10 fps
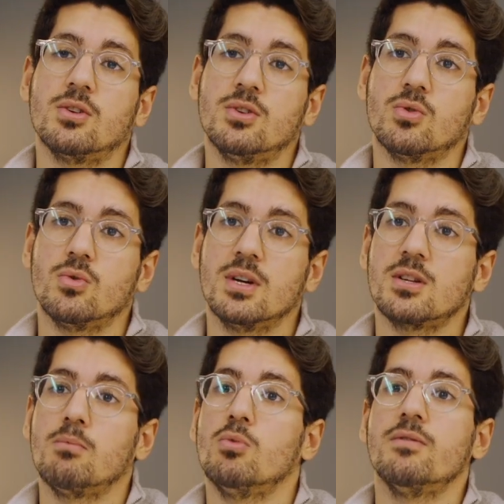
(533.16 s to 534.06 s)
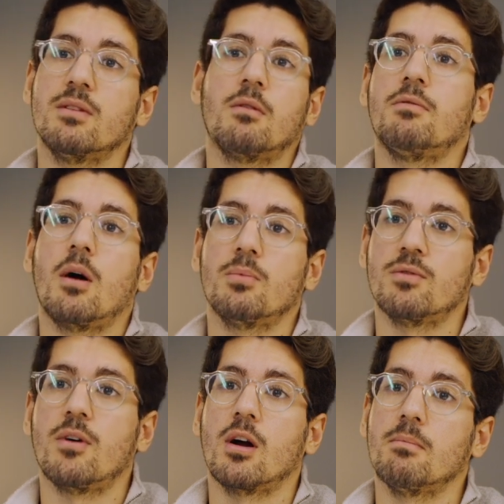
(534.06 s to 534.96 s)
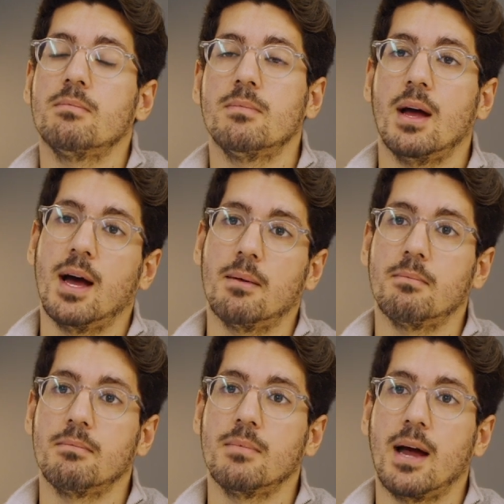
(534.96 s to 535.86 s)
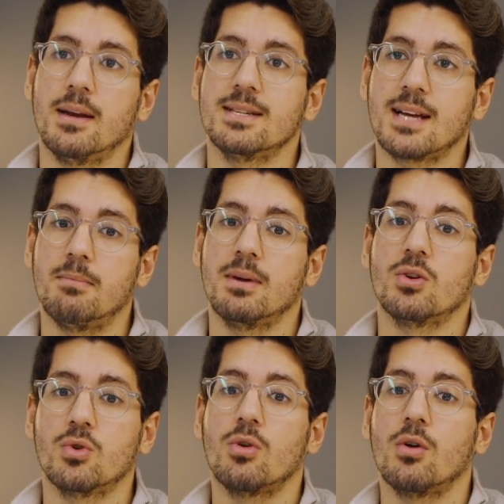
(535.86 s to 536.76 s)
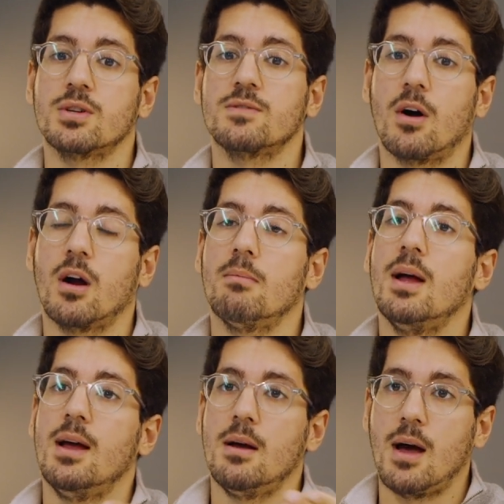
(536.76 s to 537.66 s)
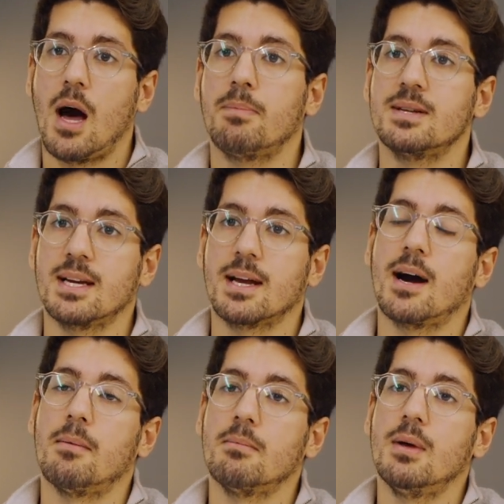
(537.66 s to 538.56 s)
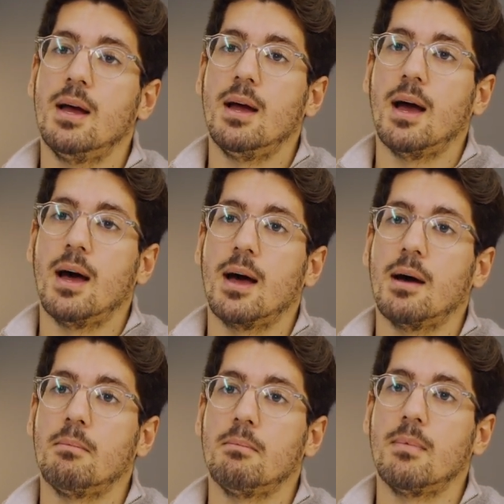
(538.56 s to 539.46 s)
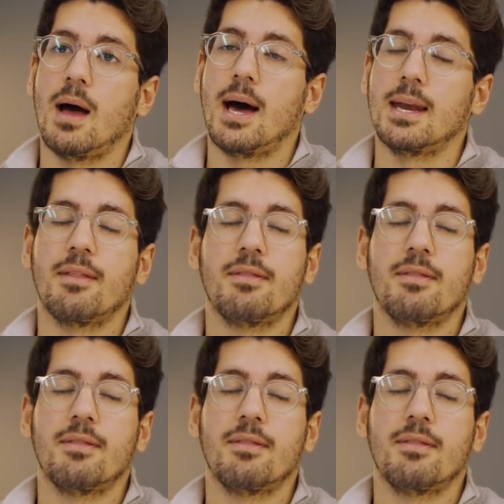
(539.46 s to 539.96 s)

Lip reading: to do. He's not moving from farm to farm. And he's come here to grow this farm, up his income, and I